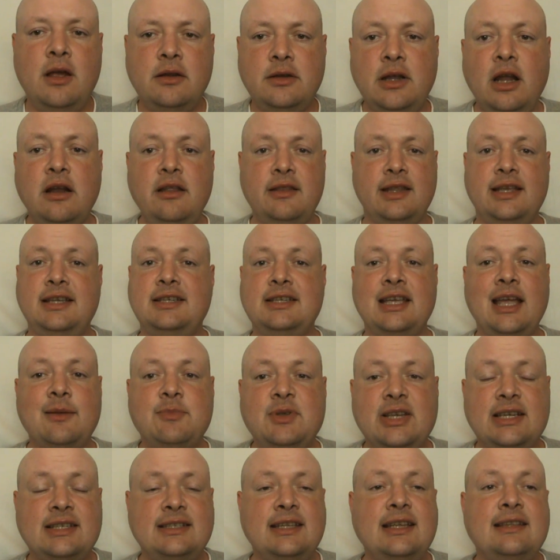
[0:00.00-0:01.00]
none of these
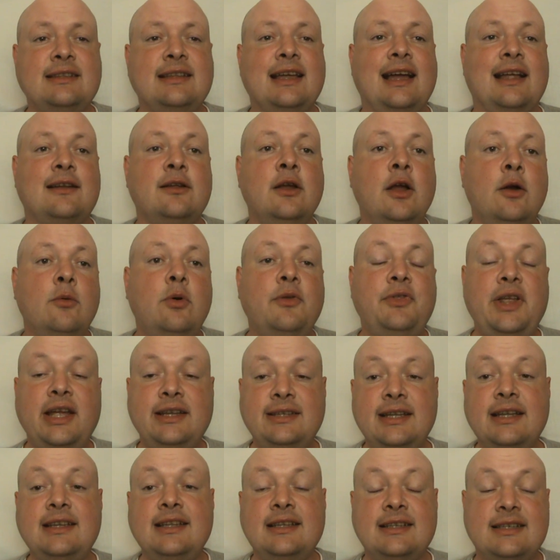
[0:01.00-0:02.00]
skeptics did that. What
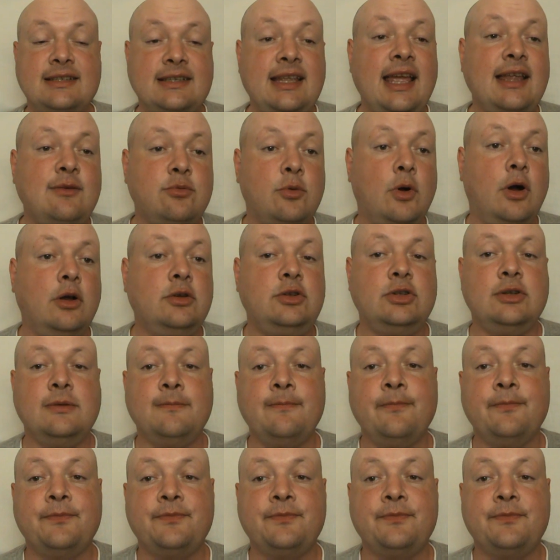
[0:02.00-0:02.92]
they did instead was,